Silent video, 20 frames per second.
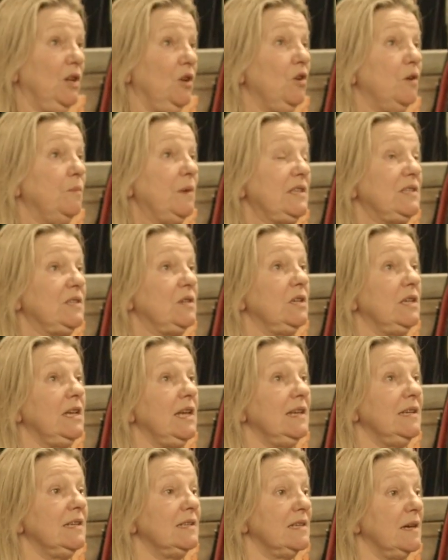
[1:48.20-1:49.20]
Luc Besson
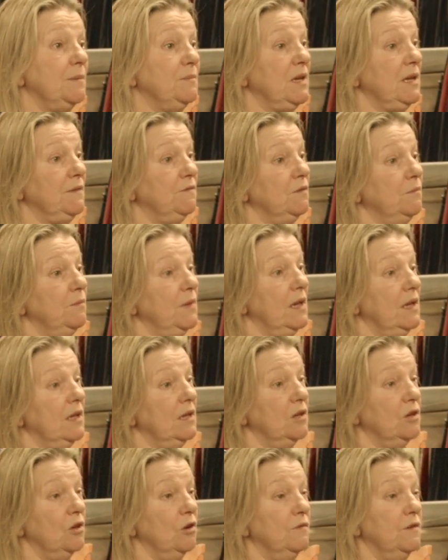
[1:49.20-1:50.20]
needed somebody for Milla
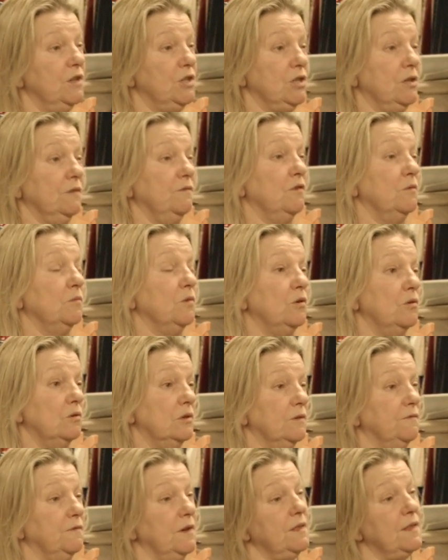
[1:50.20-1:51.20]
Jovovich in a film called
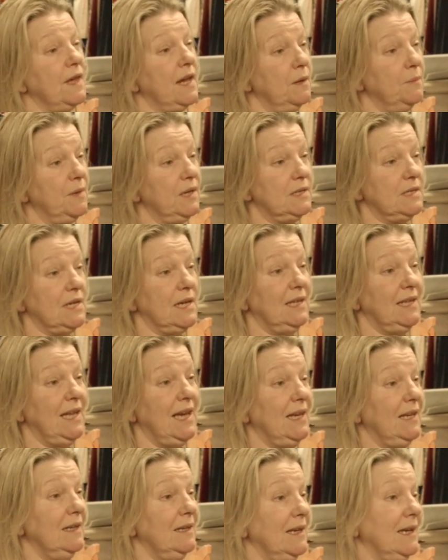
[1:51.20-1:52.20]
The Fifth Element and
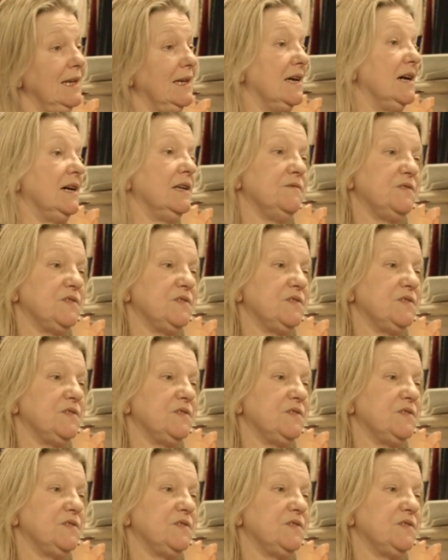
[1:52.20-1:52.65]
then it kind of